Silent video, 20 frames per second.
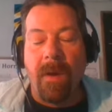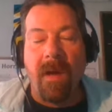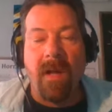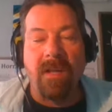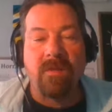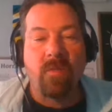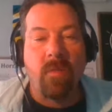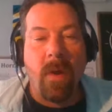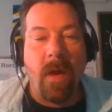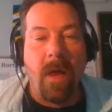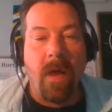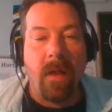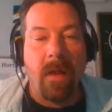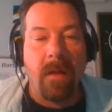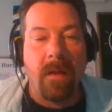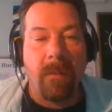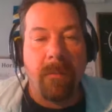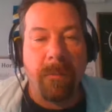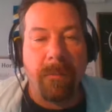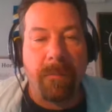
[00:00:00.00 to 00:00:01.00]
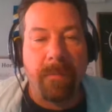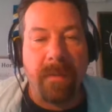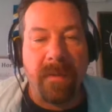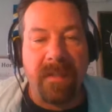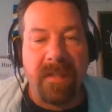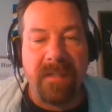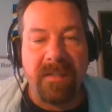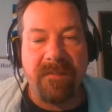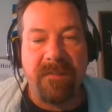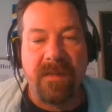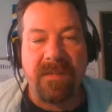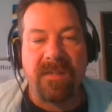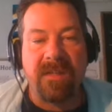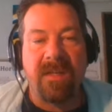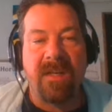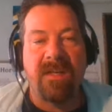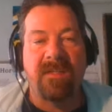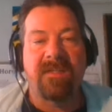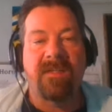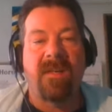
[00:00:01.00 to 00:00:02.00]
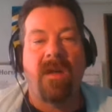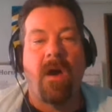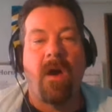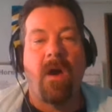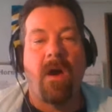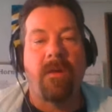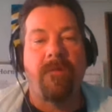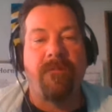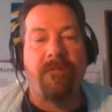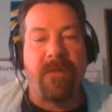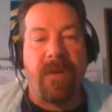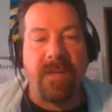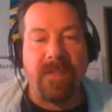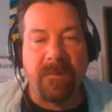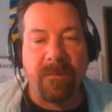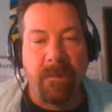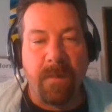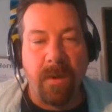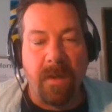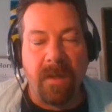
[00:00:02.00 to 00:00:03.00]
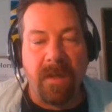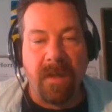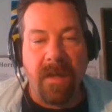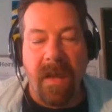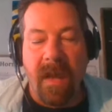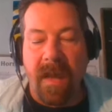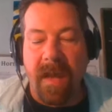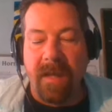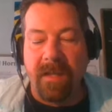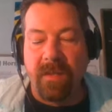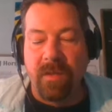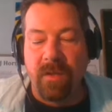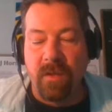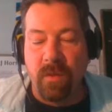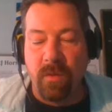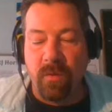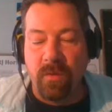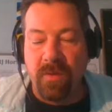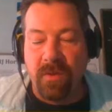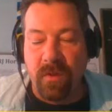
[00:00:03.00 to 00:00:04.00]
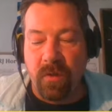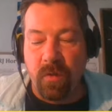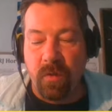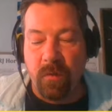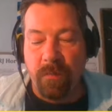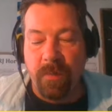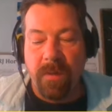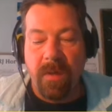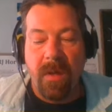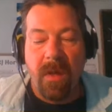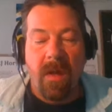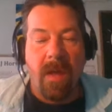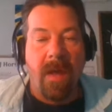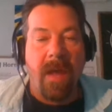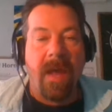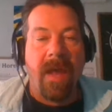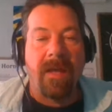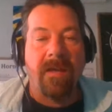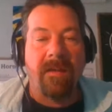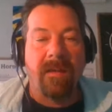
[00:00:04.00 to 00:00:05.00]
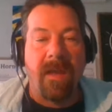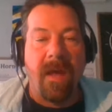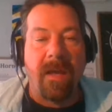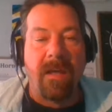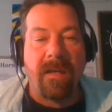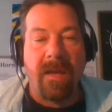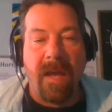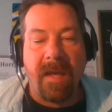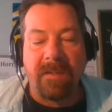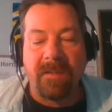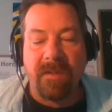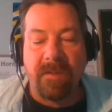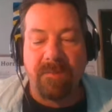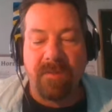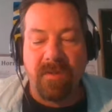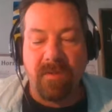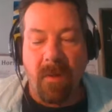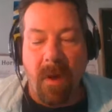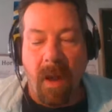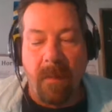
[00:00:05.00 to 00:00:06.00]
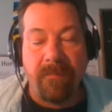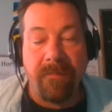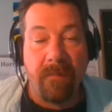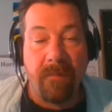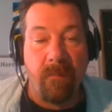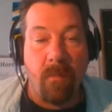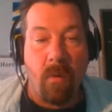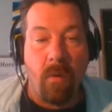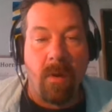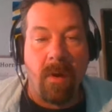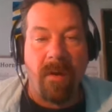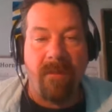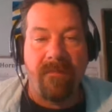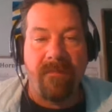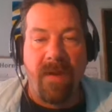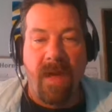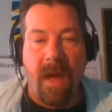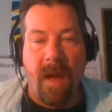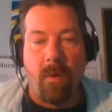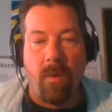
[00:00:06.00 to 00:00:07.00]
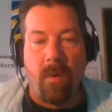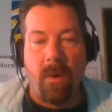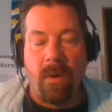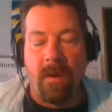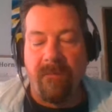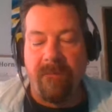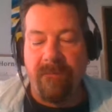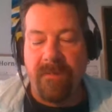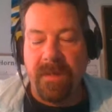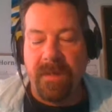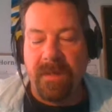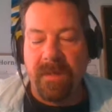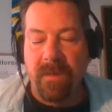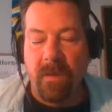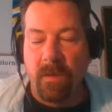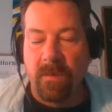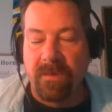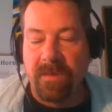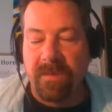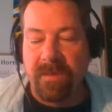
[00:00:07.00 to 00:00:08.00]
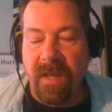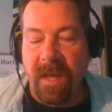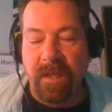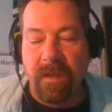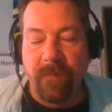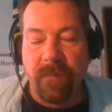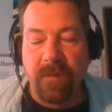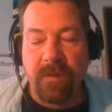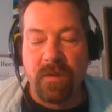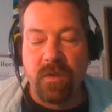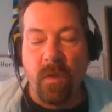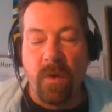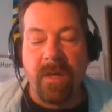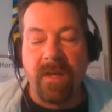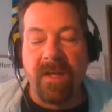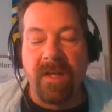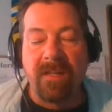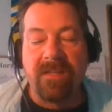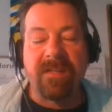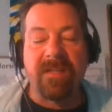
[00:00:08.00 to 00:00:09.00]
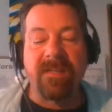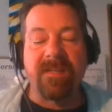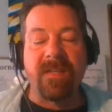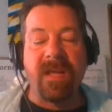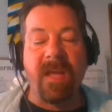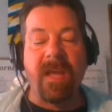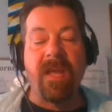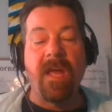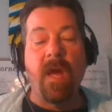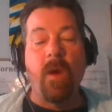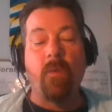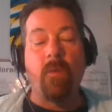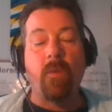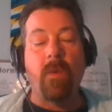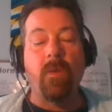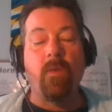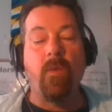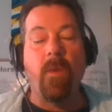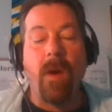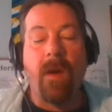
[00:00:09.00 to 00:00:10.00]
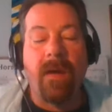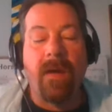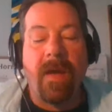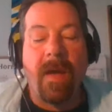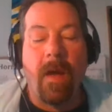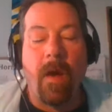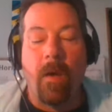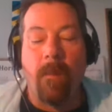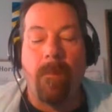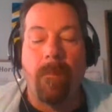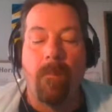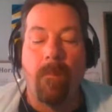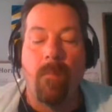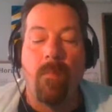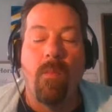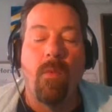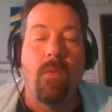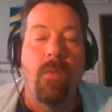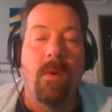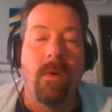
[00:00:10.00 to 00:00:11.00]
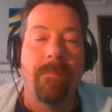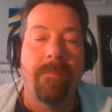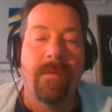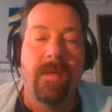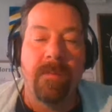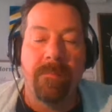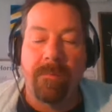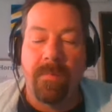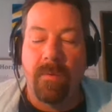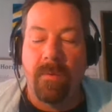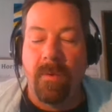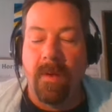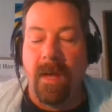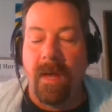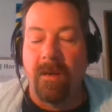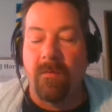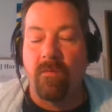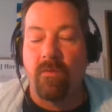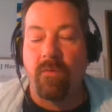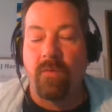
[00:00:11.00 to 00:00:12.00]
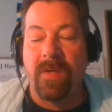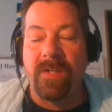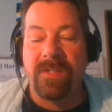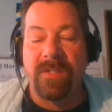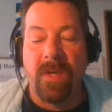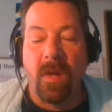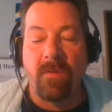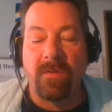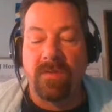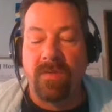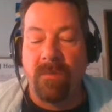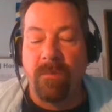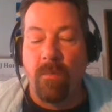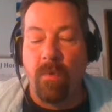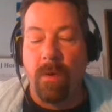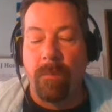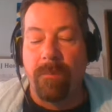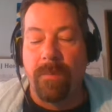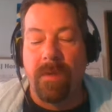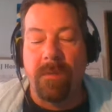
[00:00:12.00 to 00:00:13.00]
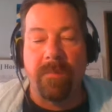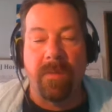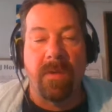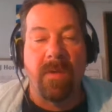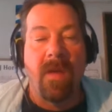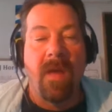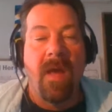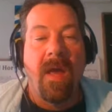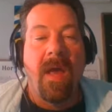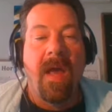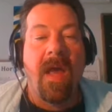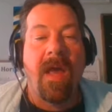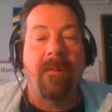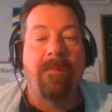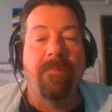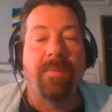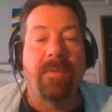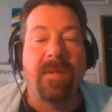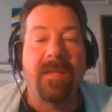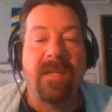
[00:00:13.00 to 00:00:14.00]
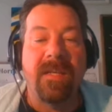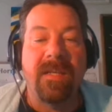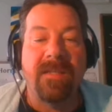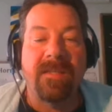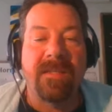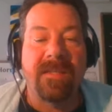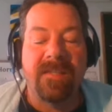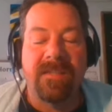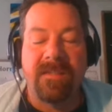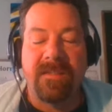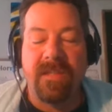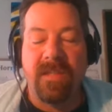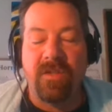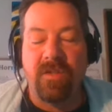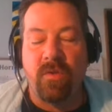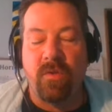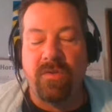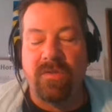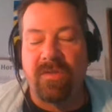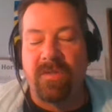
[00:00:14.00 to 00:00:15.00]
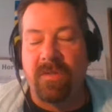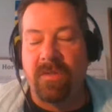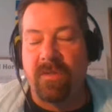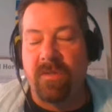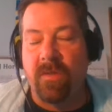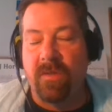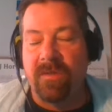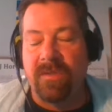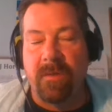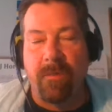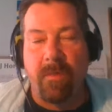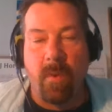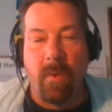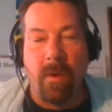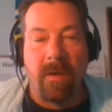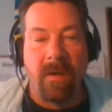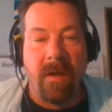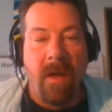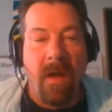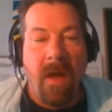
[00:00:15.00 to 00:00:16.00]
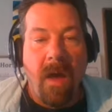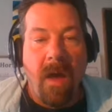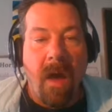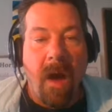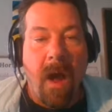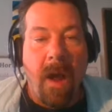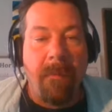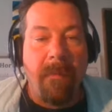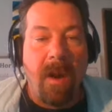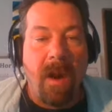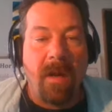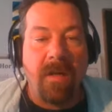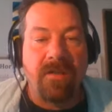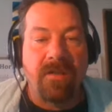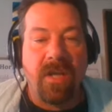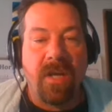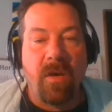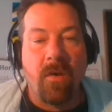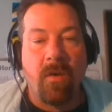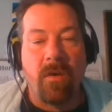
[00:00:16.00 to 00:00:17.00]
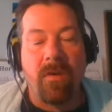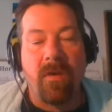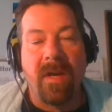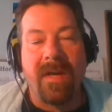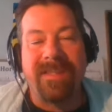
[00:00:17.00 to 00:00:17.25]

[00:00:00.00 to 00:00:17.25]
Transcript: As well, please visit us on Facebook and YouTube and like and subscribe for more of our videos. Thank you for joining us today. We want to help more people and reach out to more people. And please continue your support. I'm RJ Horner.